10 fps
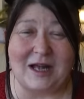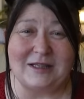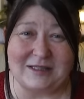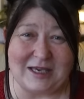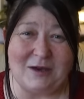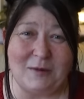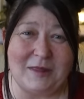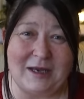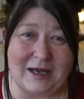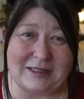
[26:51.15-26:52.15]
I'll see you in
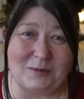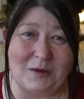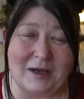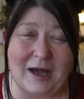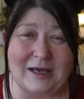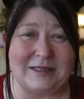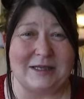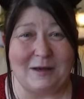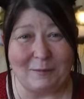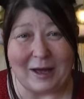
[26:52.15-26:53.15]
the next one
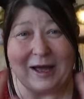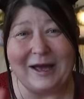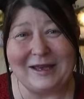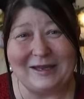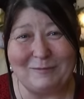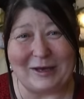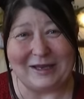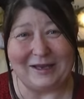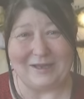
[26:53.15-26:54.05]
guys. Bye bye.